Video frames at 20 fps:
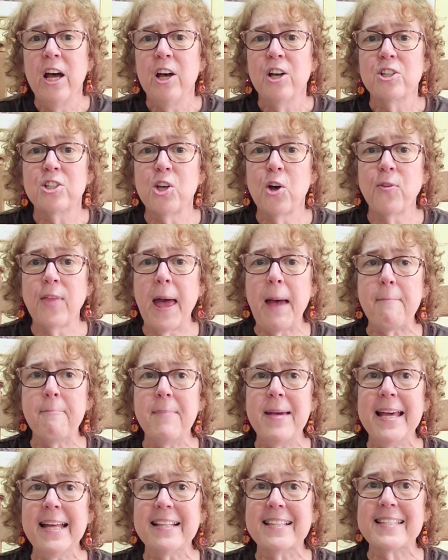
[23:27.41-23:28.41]
So that
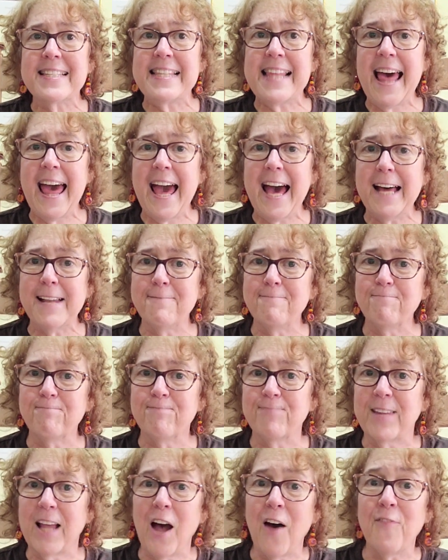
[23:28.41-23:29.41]
means that
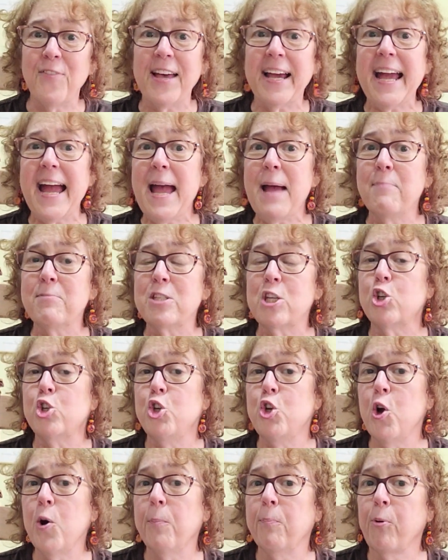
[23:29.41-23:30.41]
of the games that
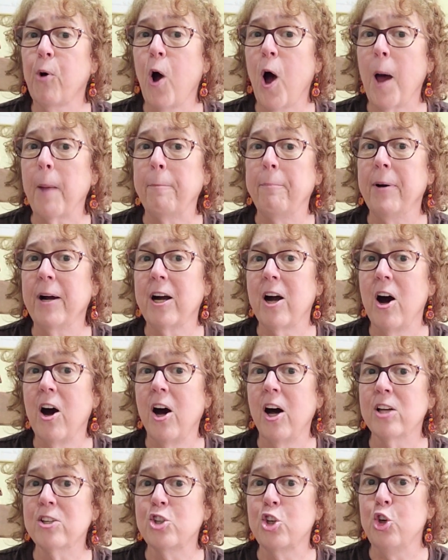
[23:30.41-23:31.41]
you brought
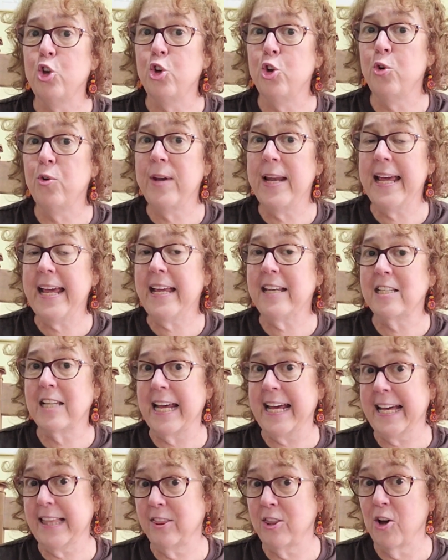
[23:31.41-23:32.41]
because you need to
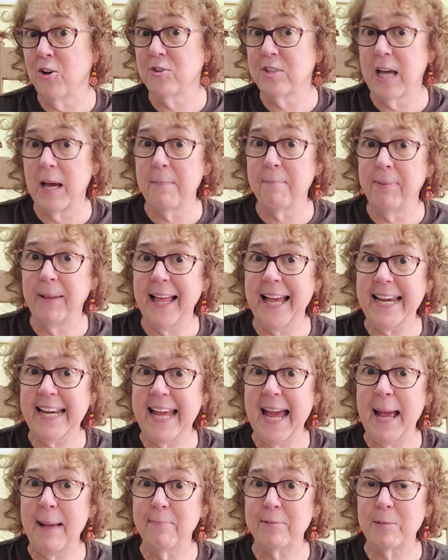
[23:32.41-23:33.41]
get those unplayed
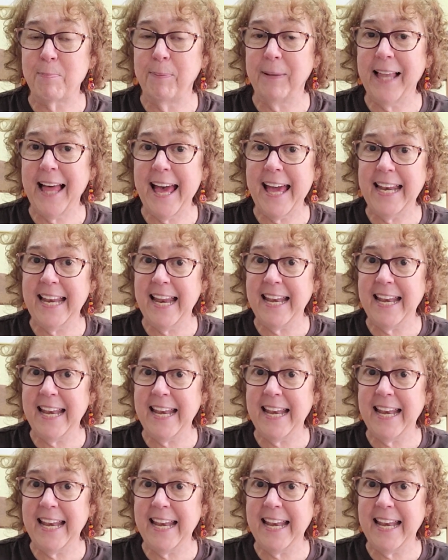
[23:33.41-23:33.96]
games played,